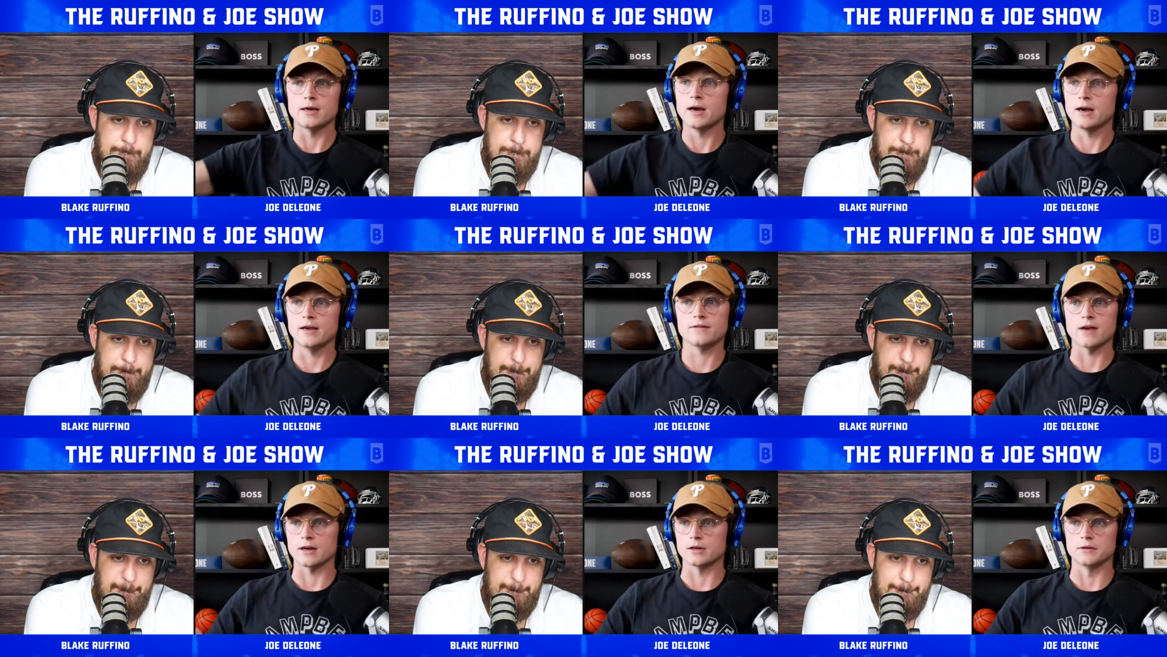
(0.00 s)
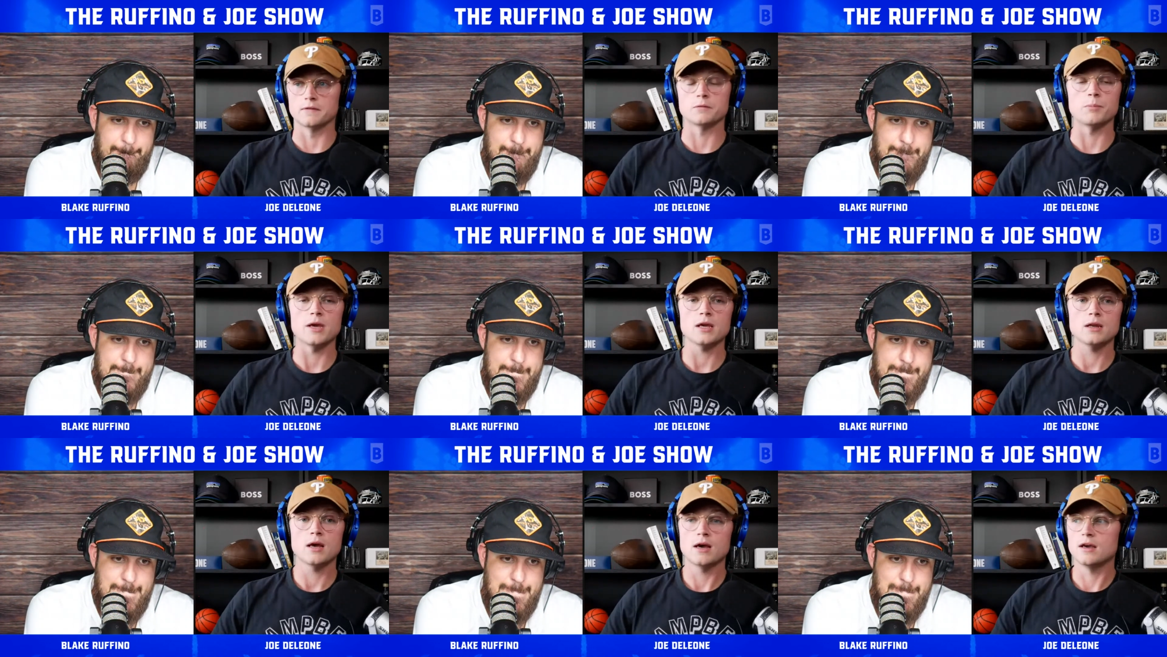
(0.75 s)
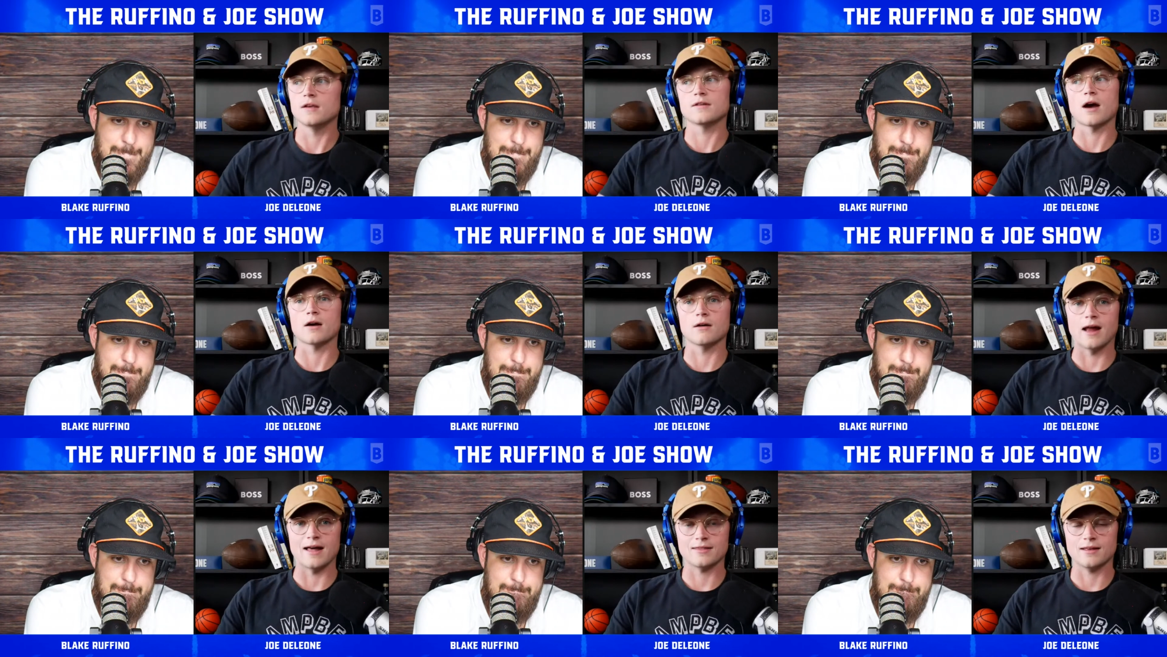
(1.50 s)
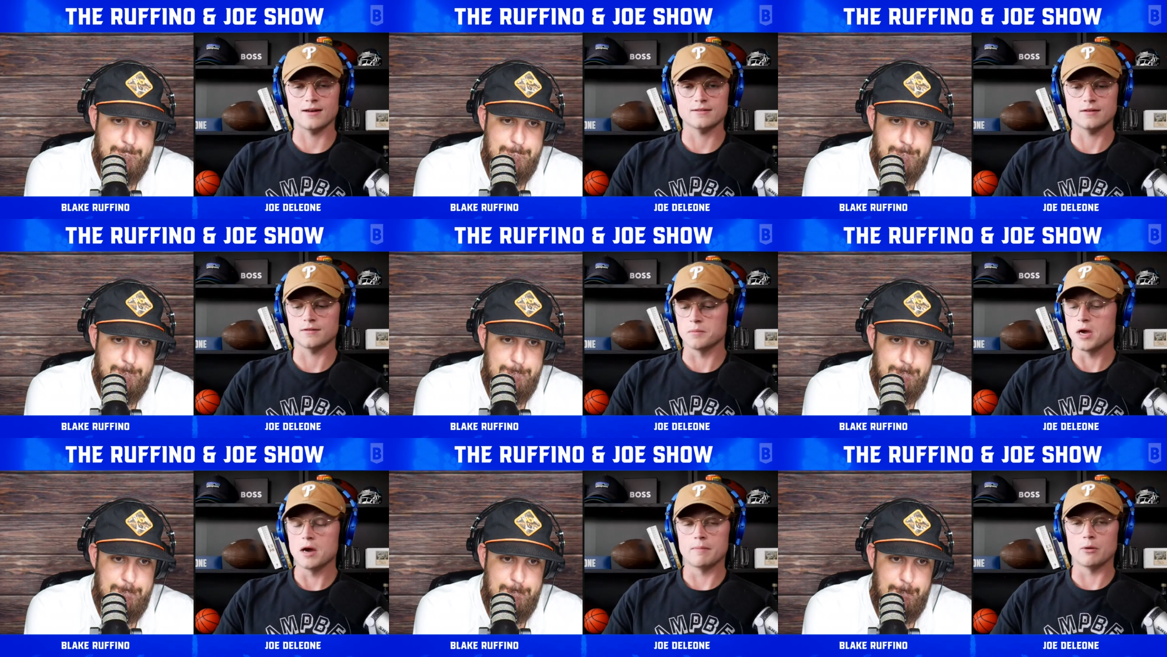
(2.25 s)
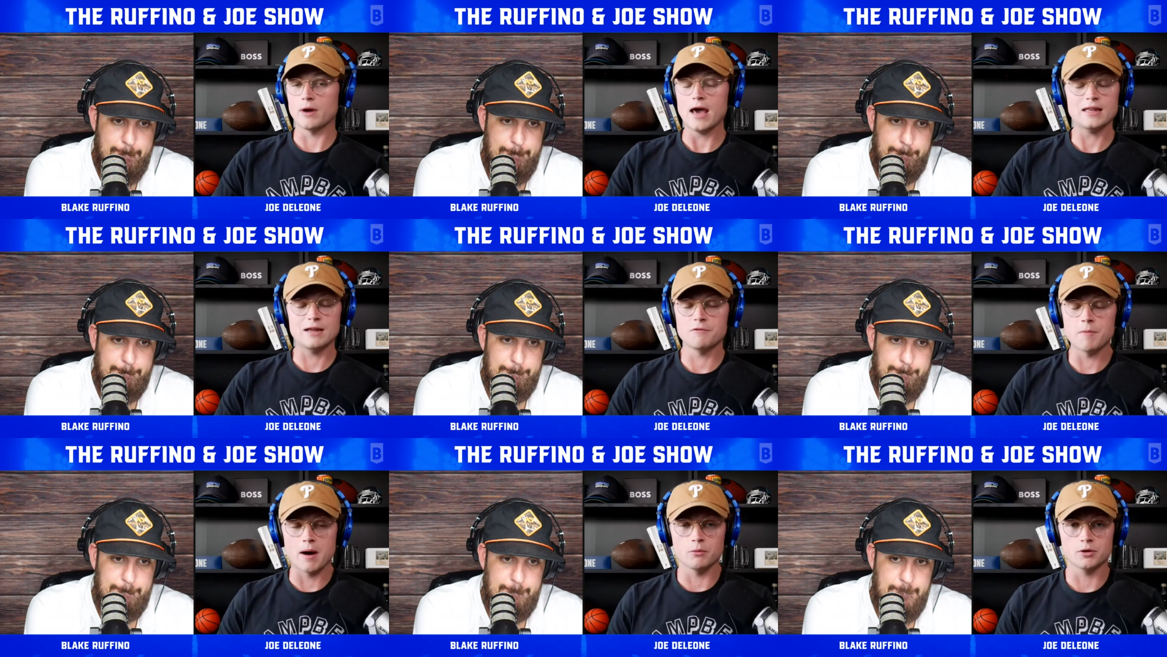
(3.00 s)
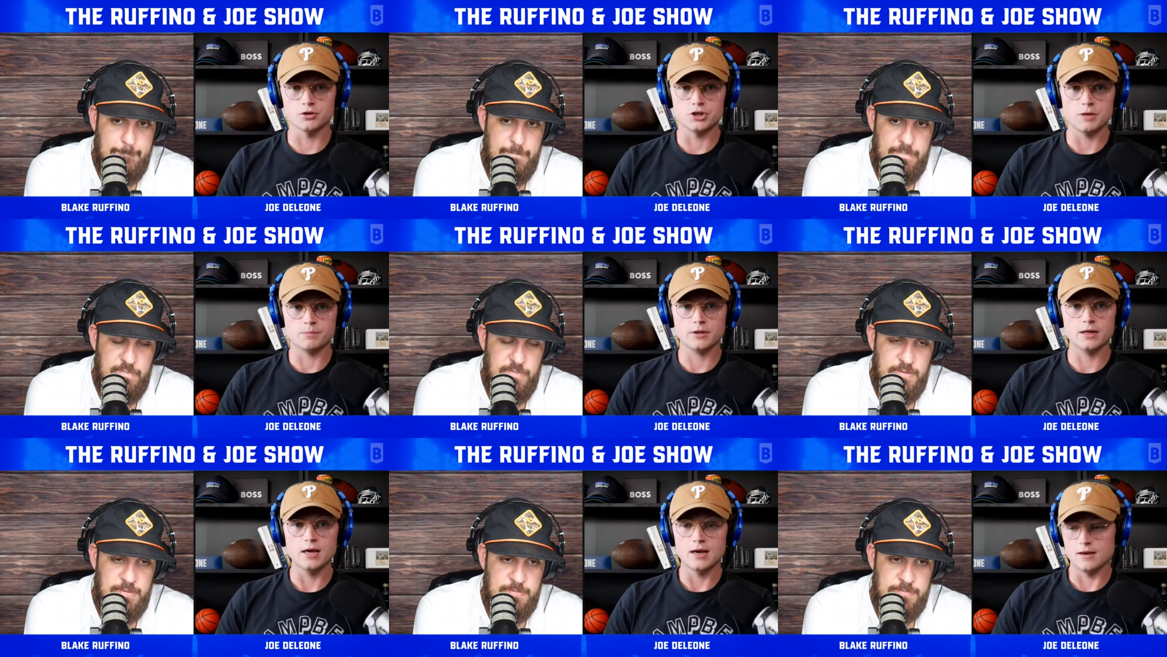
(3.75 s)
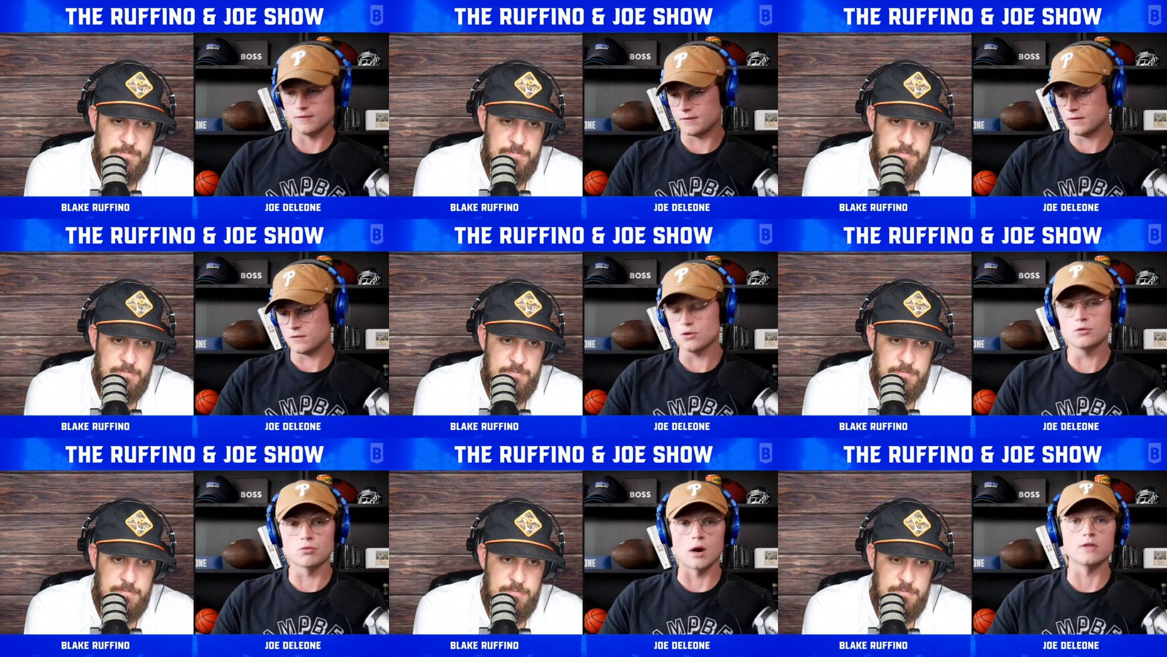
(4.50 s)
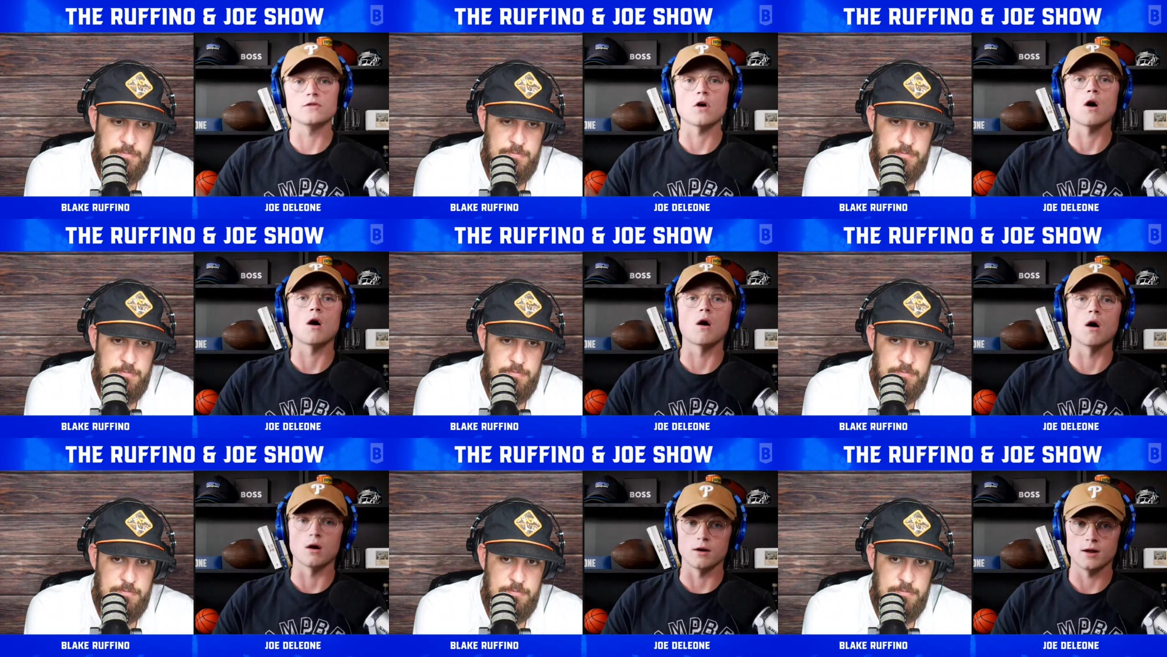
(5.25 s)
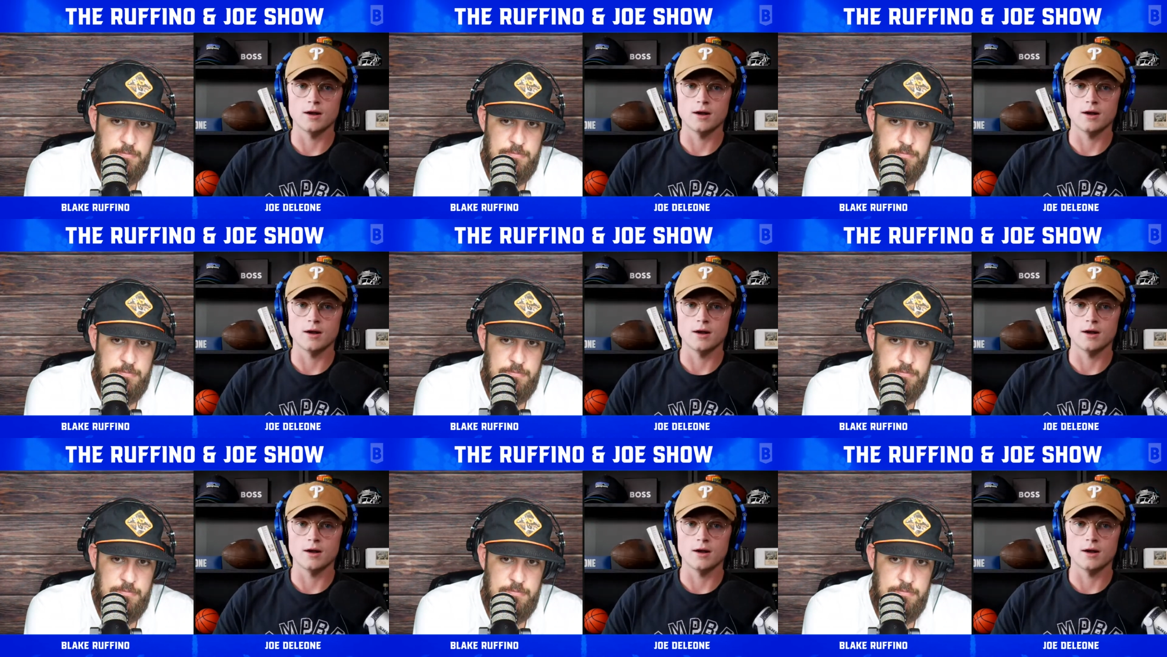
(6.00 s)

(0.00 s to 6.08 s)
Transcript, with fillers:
Speaker 1: He's got good speed. He's got good athleticism. But what I love about Will Shipley is this dude runs hard.